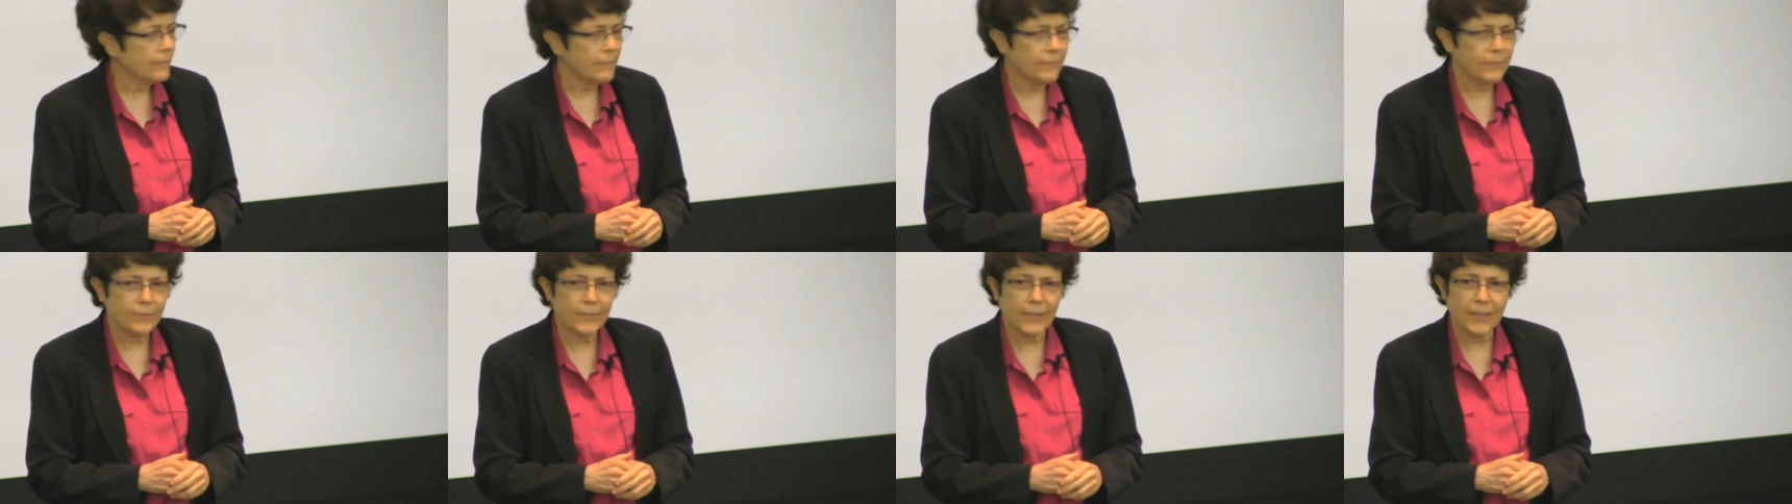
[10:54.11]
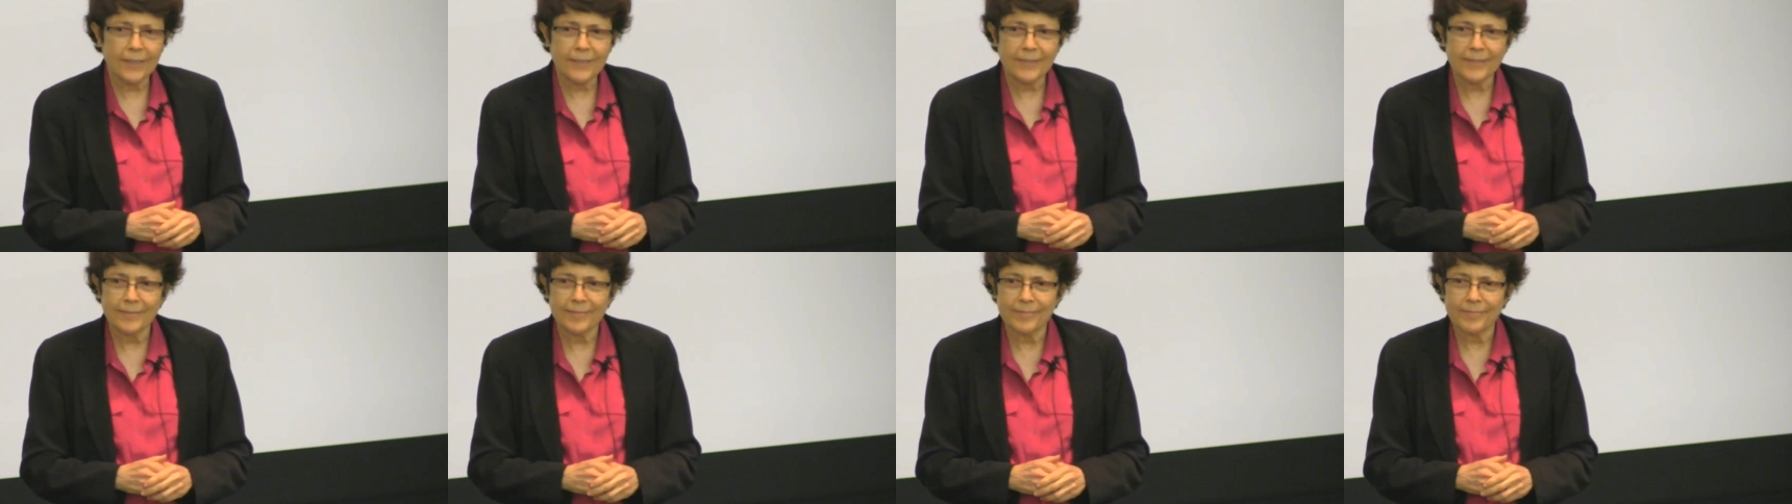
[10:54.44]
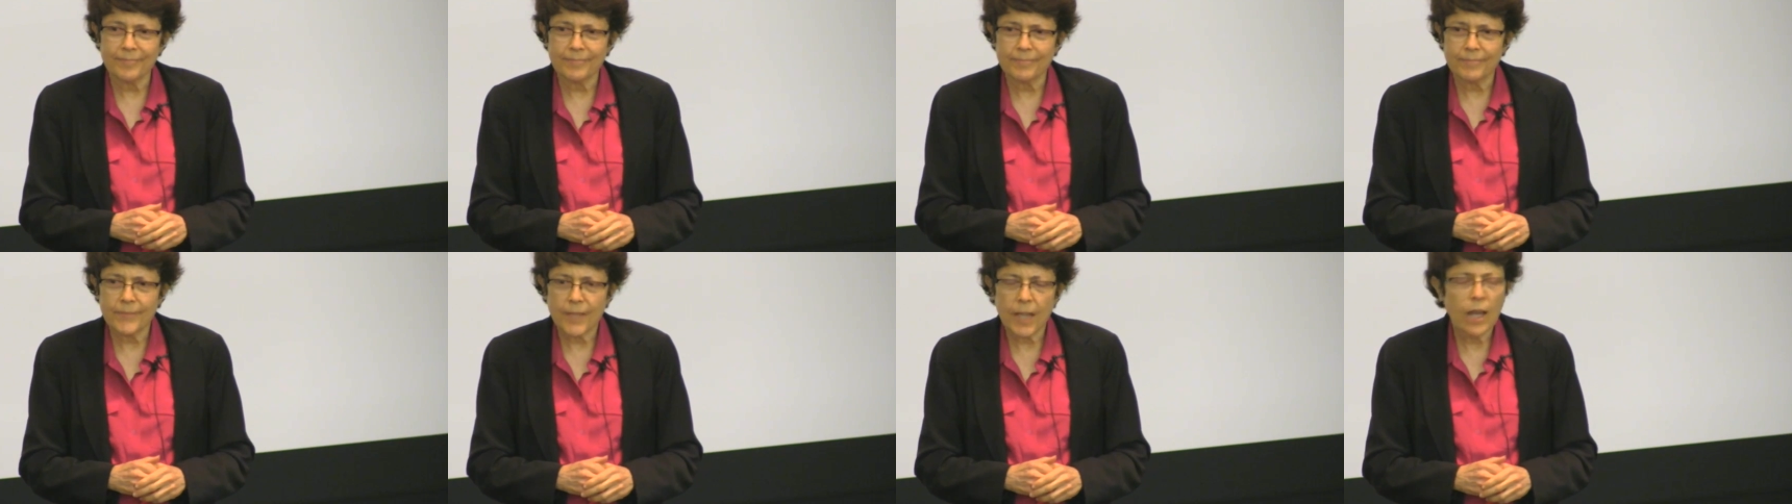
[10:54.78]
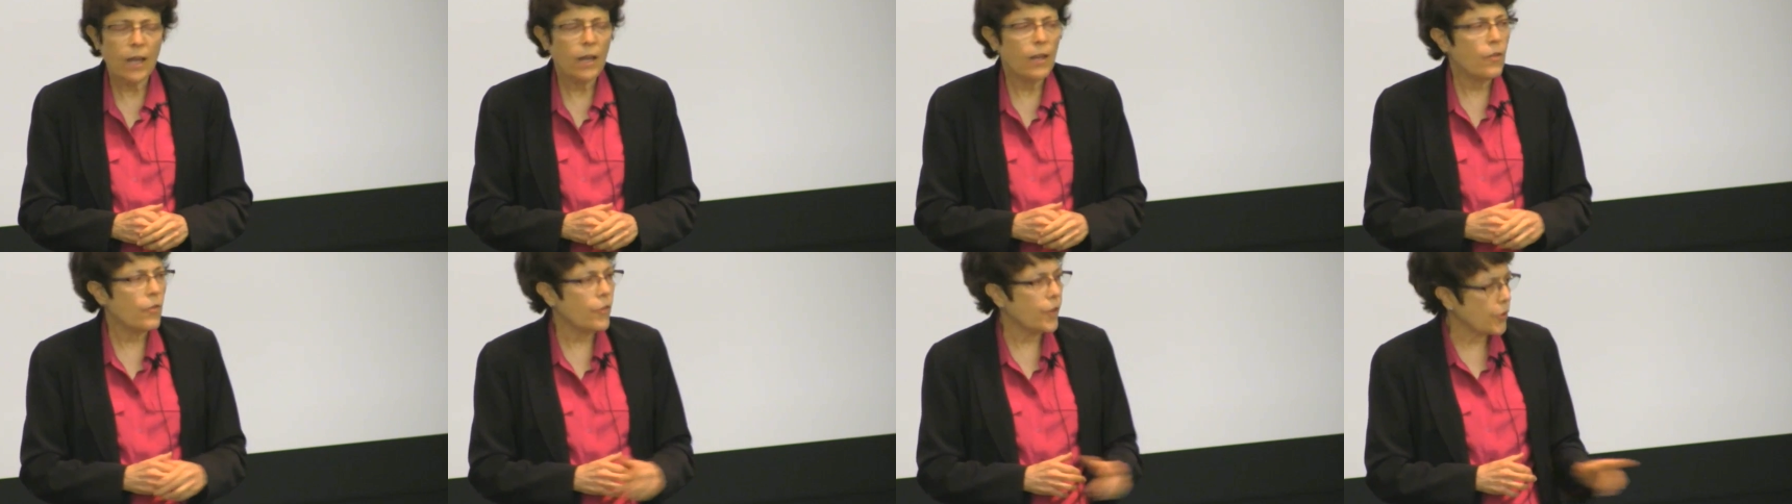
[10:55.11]
right?
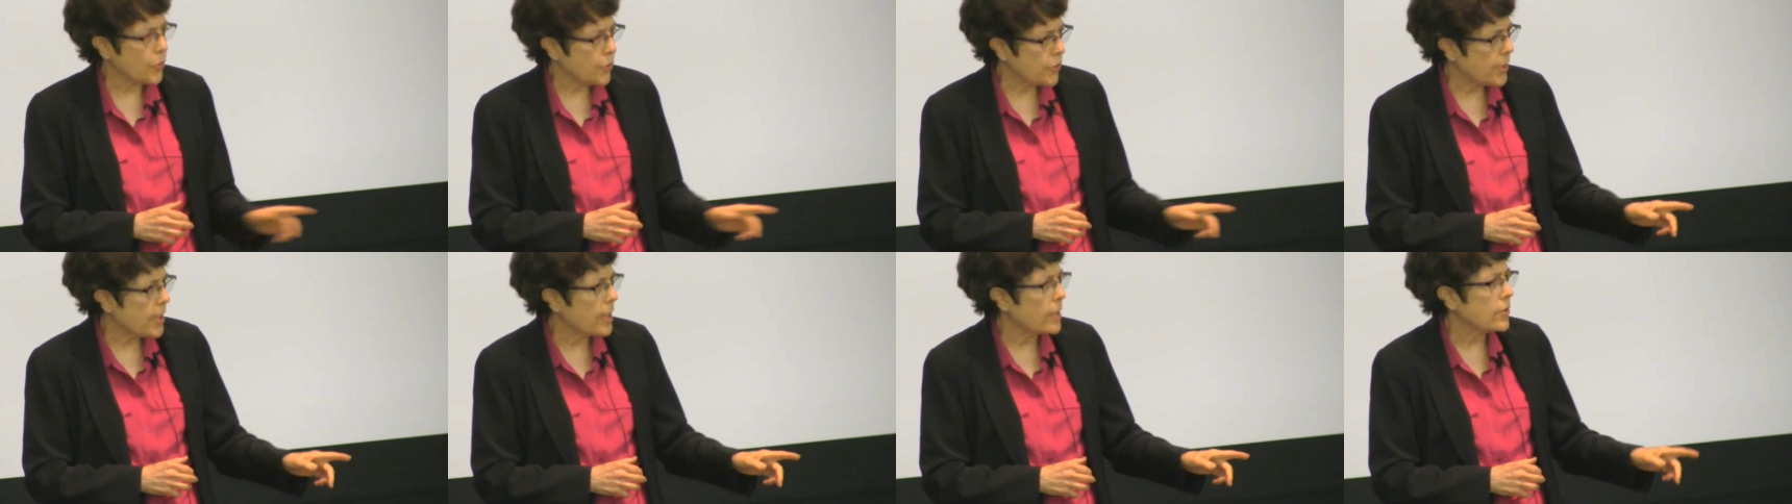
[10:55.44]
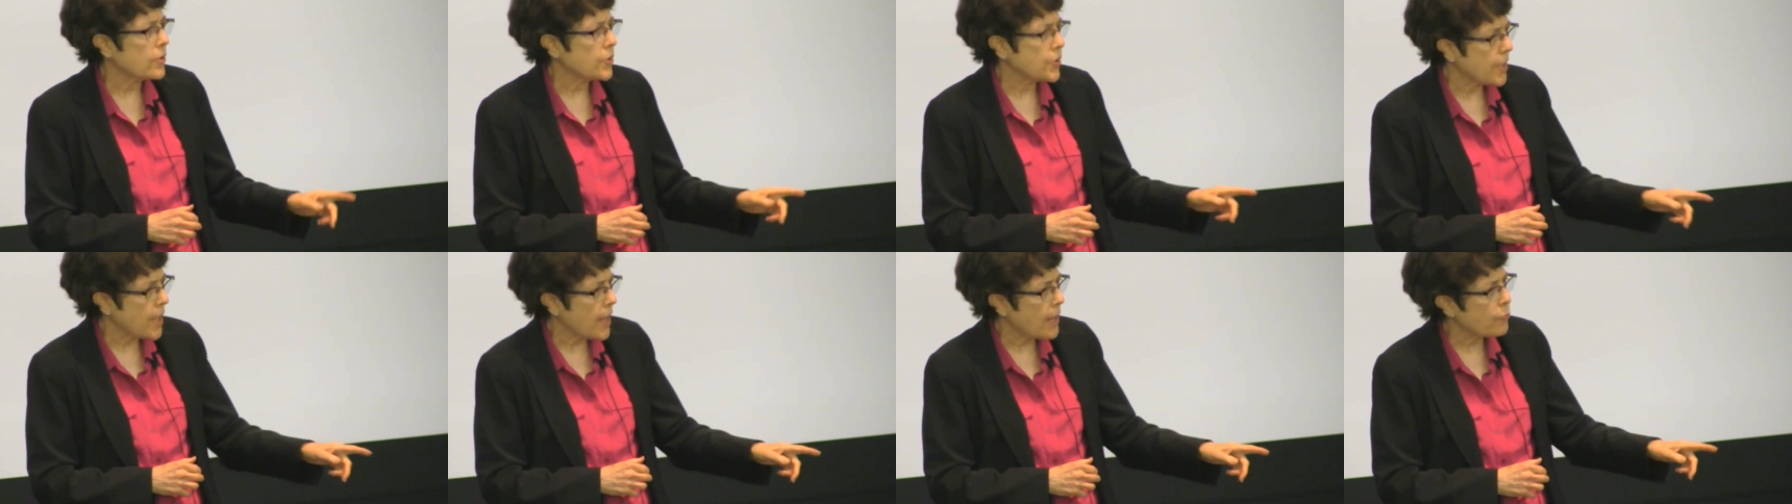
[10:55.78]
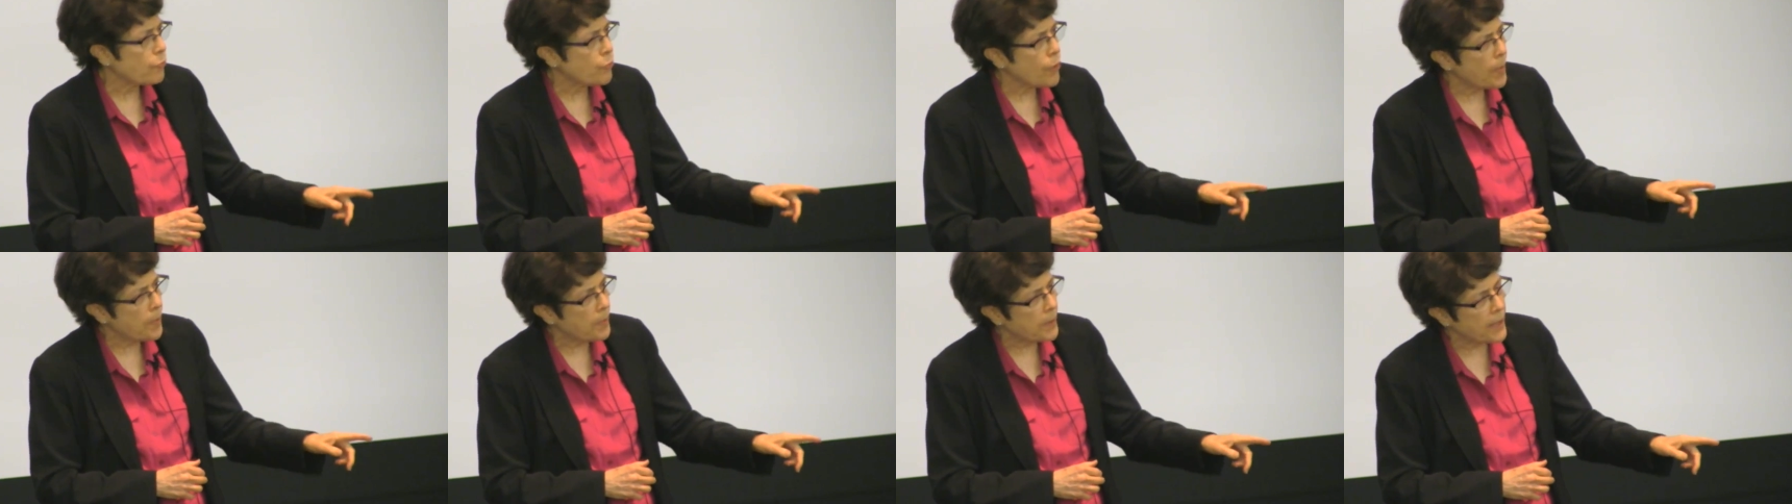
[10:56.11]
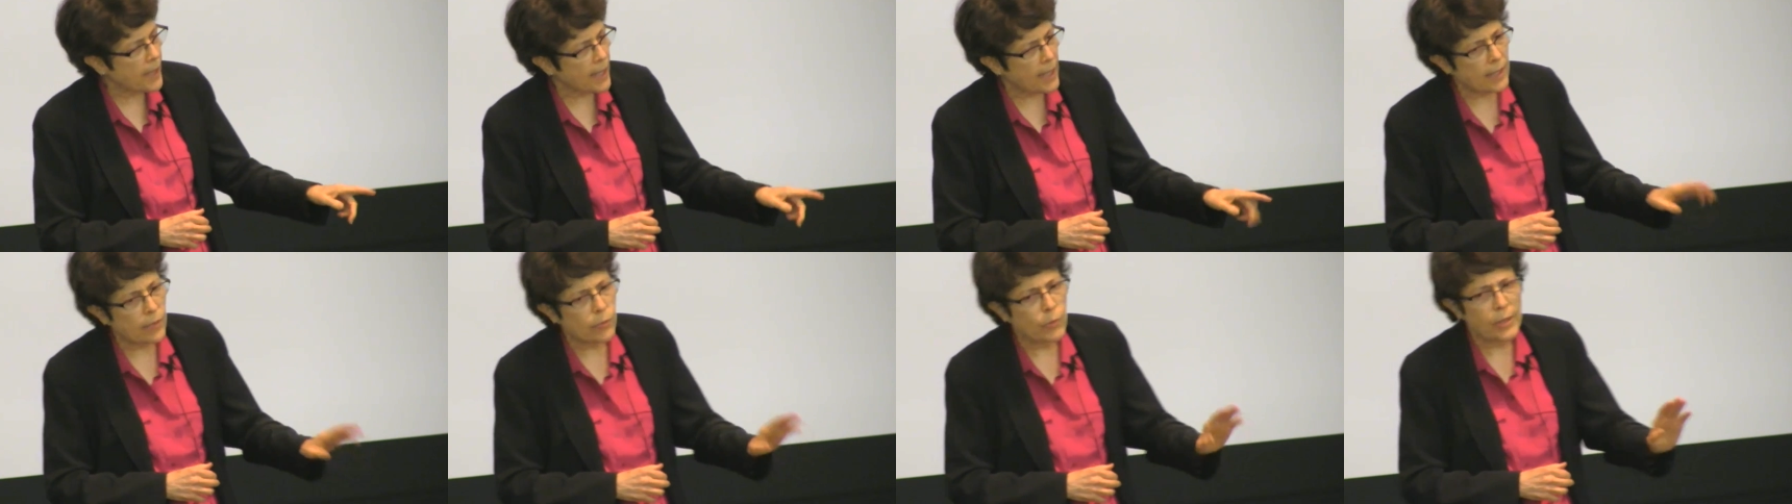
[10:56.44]
Those cells stop
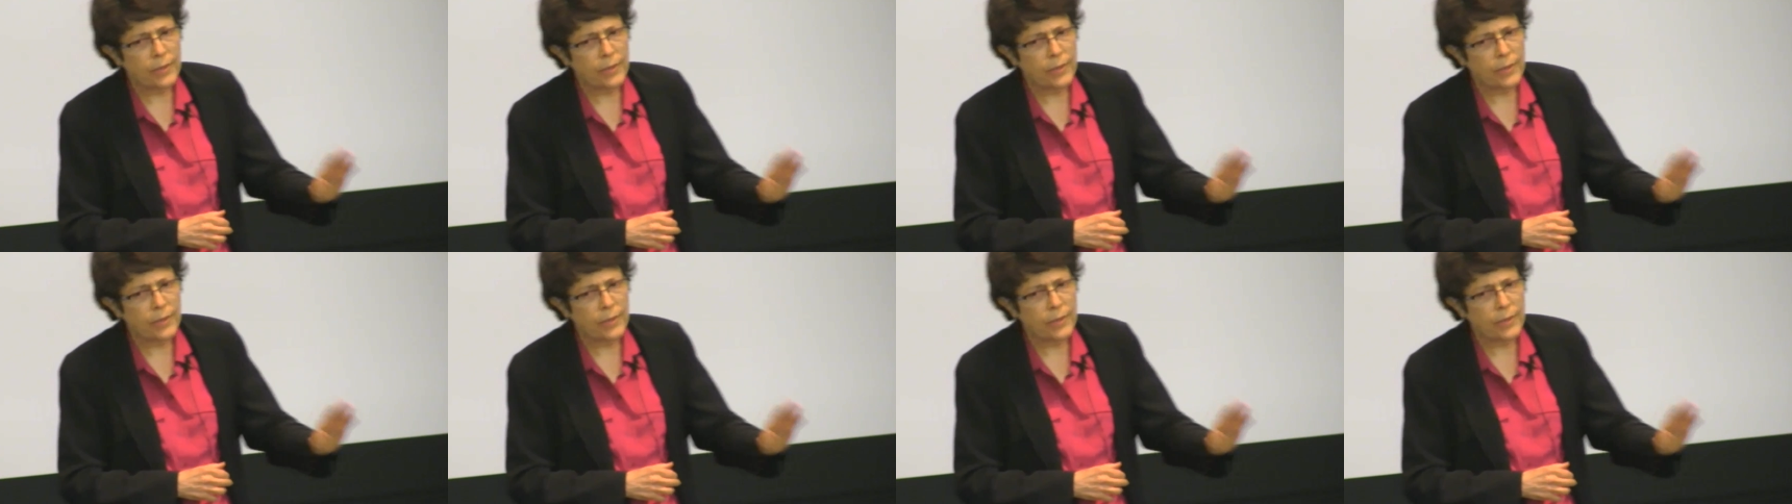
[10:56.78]
replicating.